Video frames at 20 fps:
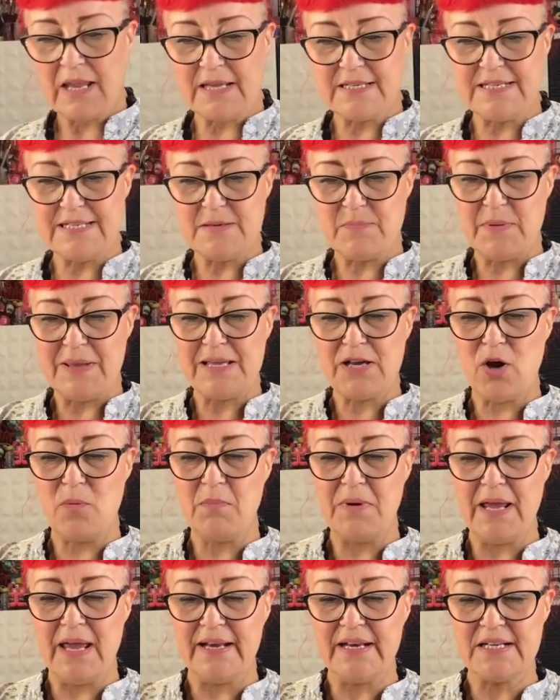did a big
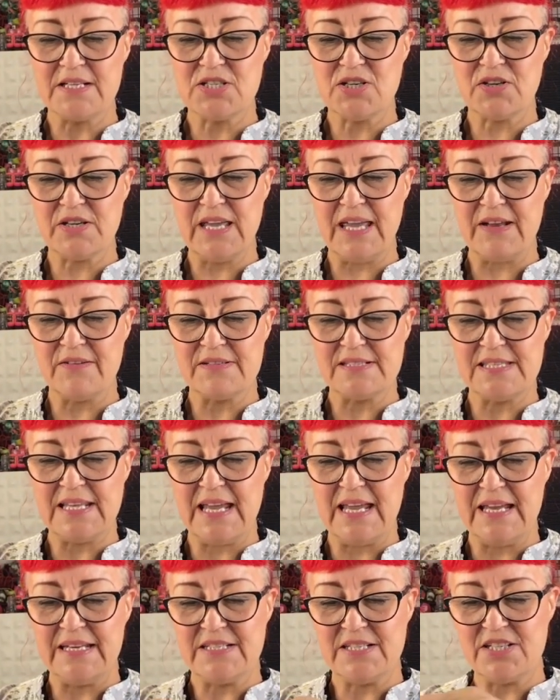omelette and I took it
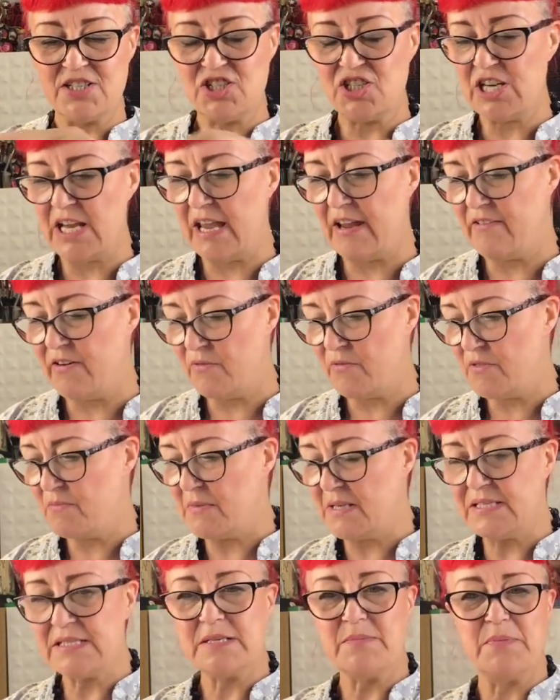outside to share it with
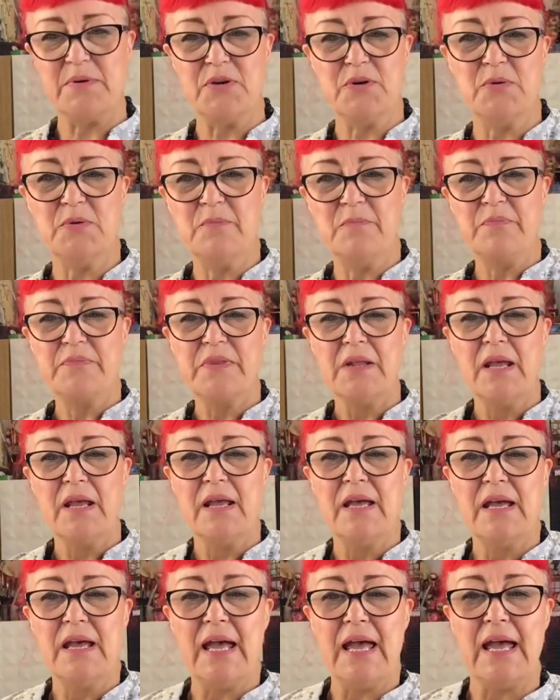Mr. Boo.
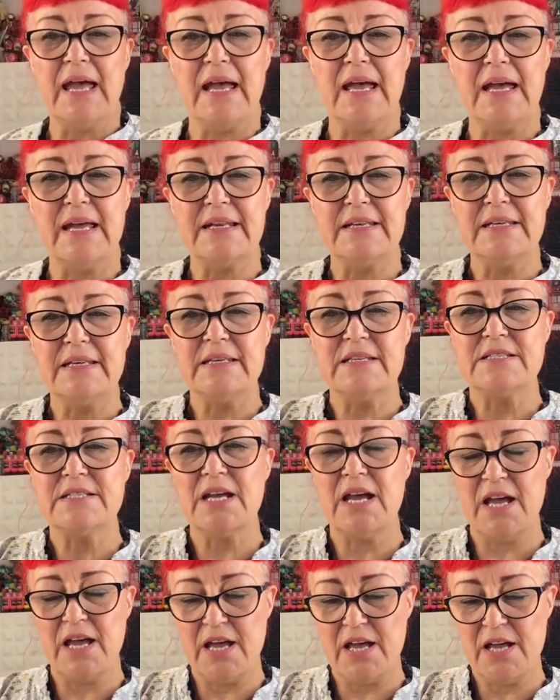And
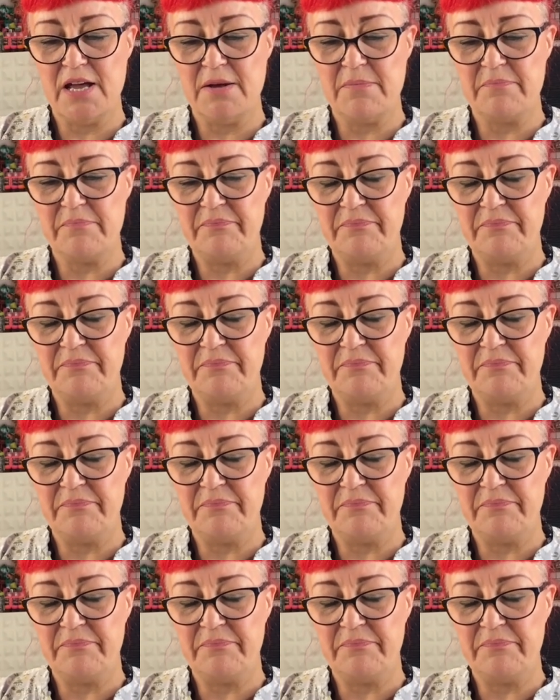I